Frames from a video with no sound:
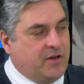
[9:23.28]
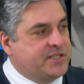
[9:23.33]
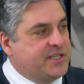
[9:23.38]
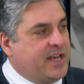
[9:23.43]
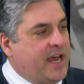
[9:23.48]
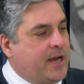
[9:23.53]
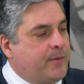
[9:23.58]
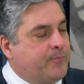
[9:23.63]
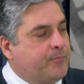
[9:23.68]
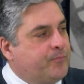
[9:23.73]
not
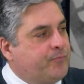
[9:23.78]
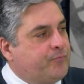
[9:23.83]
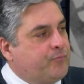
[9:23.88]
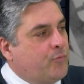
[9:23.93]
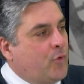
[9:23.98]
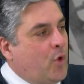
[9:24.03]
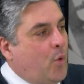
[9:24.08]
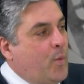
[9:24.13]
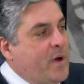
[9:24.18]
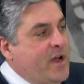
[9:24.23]
saying
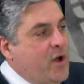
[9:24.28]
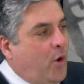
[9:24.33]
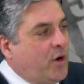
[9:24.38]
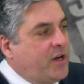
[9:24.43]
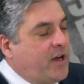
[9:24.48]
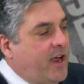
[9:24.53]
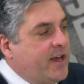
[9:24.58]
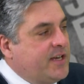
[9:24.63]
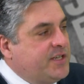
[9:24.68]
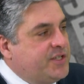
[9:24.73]
we're not
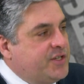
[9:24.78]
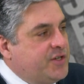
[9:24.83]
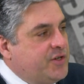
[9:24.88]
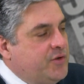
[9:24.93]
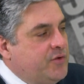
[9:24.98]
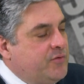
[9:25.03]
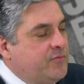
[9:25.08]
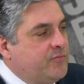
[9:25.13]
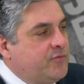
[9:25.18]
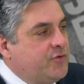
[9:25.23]
going
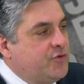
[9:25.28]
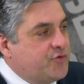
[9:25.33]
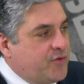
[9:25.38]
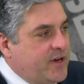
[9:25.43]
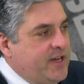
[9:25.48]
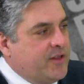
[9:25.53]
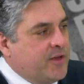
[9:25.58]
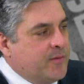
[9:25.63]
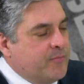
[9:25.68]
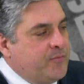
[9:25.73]
to
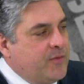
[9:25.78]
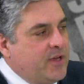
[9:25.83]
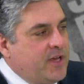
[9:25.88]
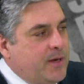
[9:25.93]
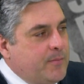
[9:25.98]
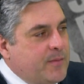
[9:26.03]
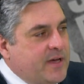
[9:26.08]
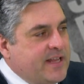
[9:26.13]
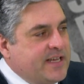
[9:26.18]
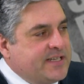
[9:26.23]
treat them,
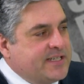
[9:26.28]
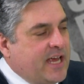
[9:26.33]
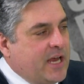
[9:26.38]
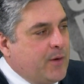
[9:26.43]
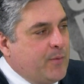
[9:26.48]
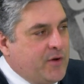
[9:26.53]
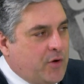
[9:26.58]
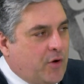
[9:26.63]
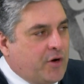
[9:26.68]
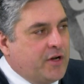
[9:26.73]
but they're
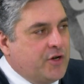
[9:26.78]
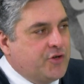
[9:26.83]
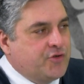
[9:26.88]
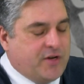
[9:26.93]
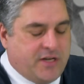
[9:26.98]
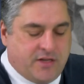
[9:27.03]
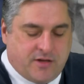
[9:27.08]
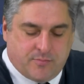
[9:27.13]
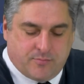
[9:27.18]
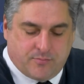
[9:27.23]
saying we're not going to
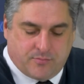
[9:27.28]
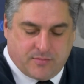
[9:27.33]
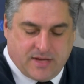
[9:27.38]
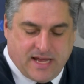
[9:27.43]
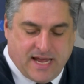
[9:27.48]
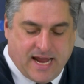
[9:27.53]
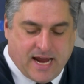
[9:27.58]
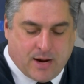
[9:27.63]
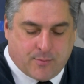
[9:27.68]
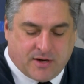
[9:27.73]
treat them
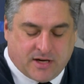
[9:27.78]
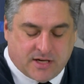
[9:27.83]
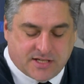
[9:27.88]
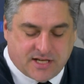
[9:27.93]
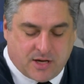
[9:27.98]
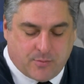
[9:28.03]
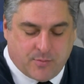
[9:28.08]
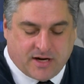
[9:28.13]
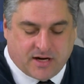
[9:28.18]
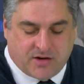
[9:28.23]
here. We're going to
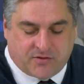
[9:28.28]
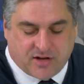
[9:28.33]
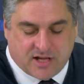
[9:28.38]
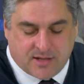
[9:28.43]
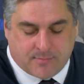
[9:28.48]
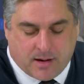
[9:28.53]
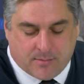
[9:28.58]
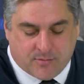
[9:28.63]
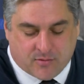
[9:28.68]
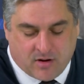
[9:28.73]
send, we're going to
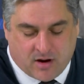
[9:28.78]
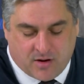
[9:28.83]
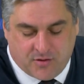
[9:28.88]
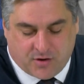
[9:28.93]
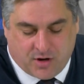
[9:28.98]
send them up the road.